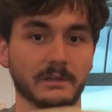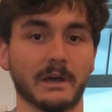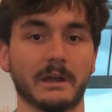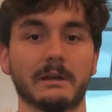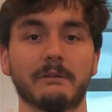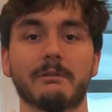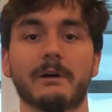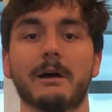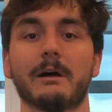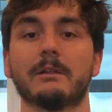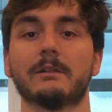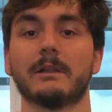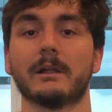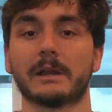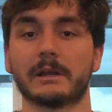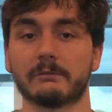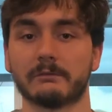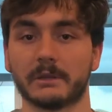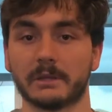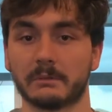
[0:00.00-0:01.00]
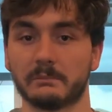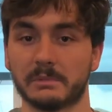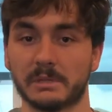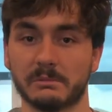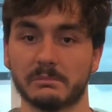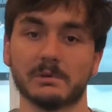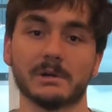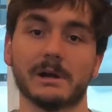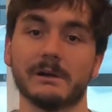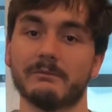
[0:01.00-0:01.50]
Kind of how a lot of like
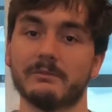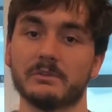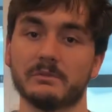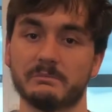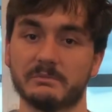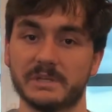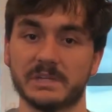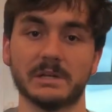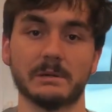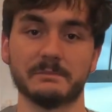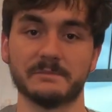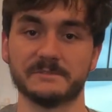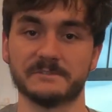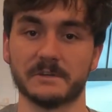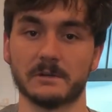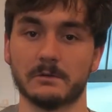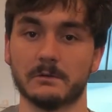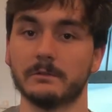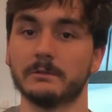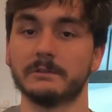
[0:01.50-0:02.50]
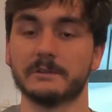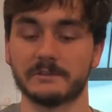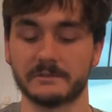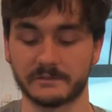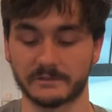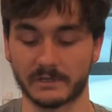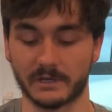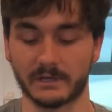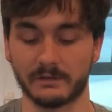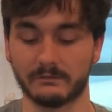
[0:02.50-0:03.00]
people have their beat up zone. This is
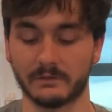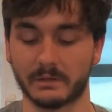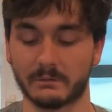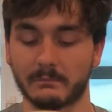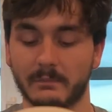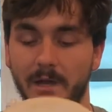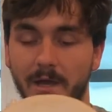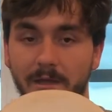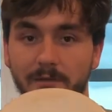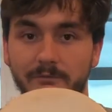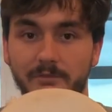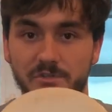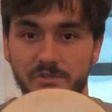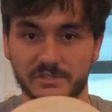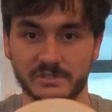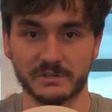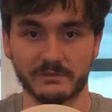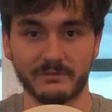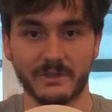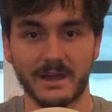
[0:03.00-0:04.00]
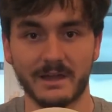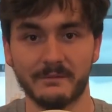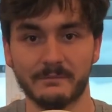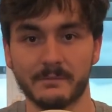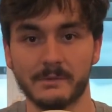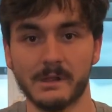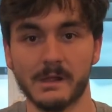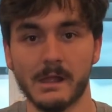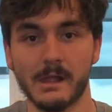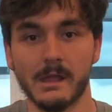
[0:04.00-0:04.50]
kind of like my version of that.
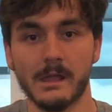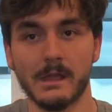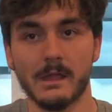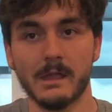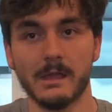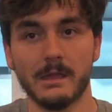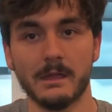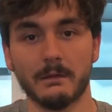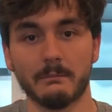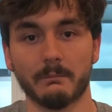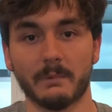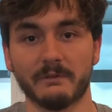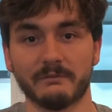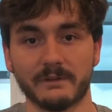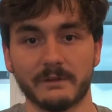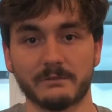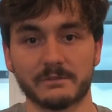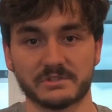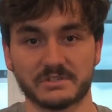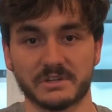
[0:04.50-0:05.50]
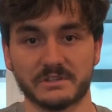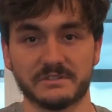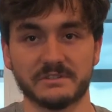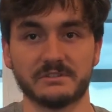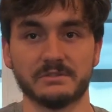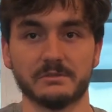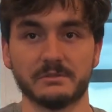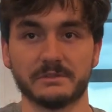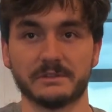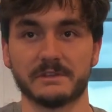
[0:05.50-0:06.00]
My favorite shot to
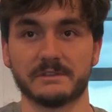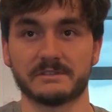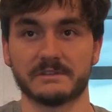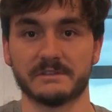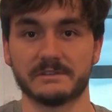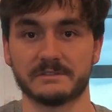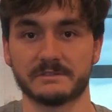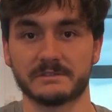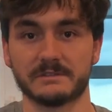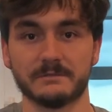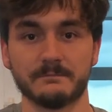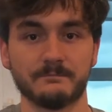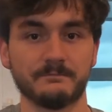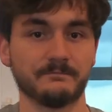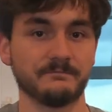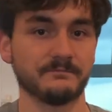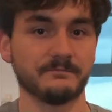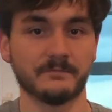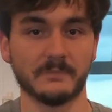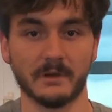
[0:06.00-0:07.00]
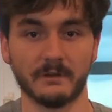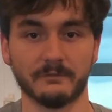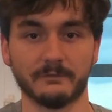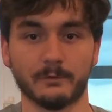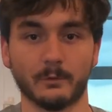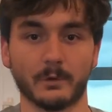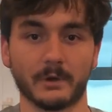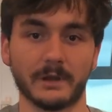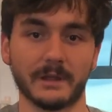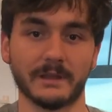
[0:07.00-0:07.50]
do with this is a
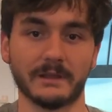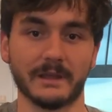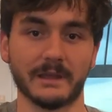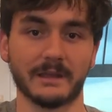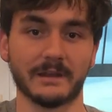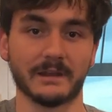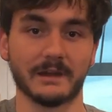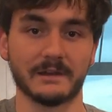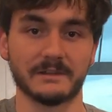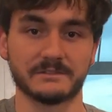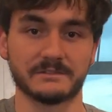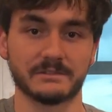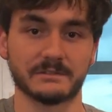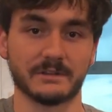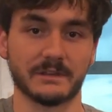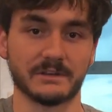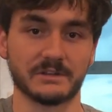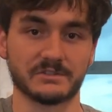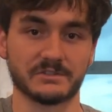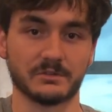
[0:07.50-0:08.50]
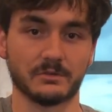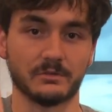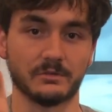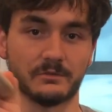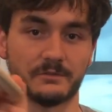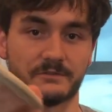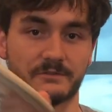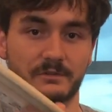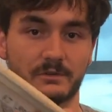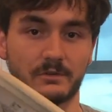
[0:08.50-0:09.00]
forehand anhyzer that just
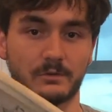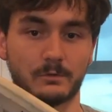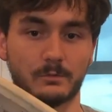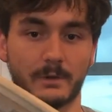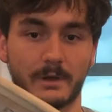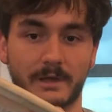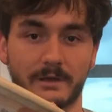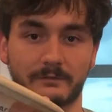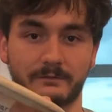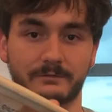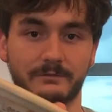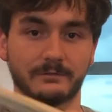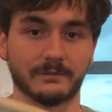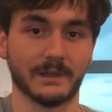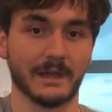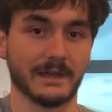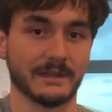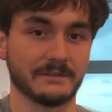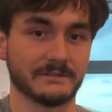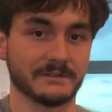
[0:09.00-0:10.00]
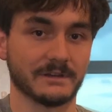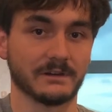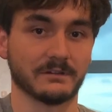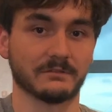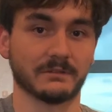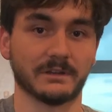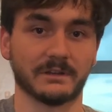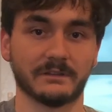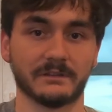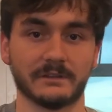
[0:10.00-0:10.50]
holds the whole way and flattens out
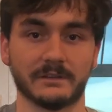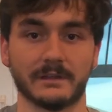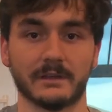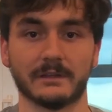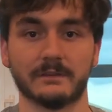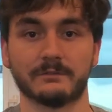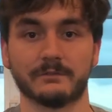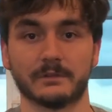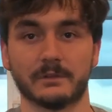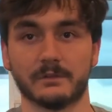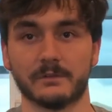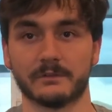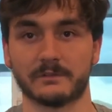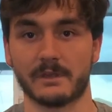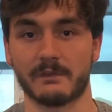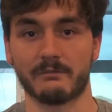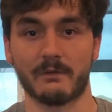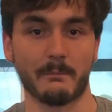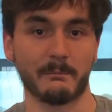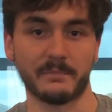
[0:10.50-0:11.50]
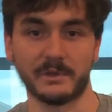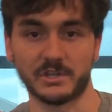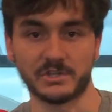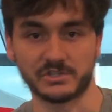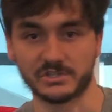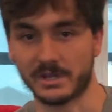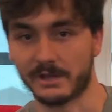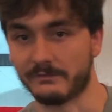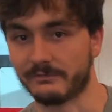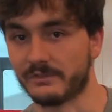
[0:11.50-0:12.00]
right at the end for those if I'm
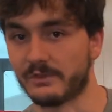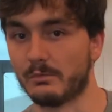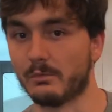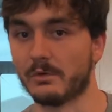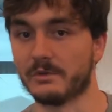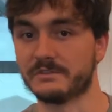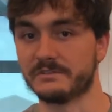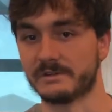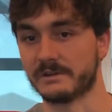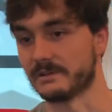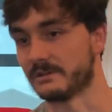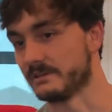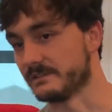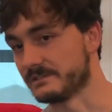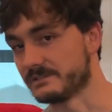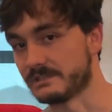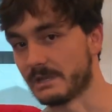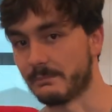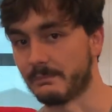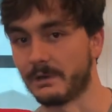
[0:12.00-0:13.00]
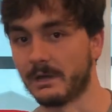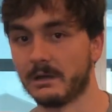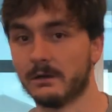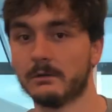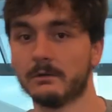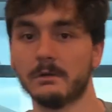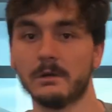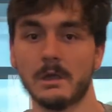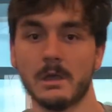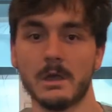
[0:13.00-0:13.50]
pitched off in the woods and I need to step
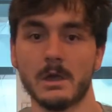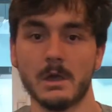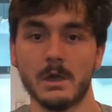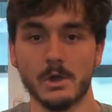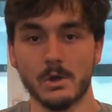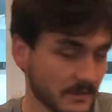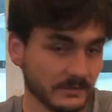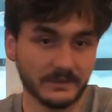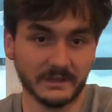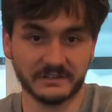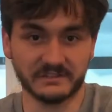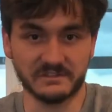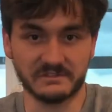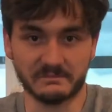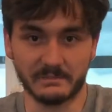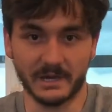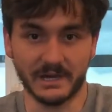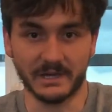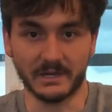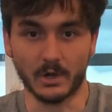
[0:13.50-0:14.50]
out. Next is my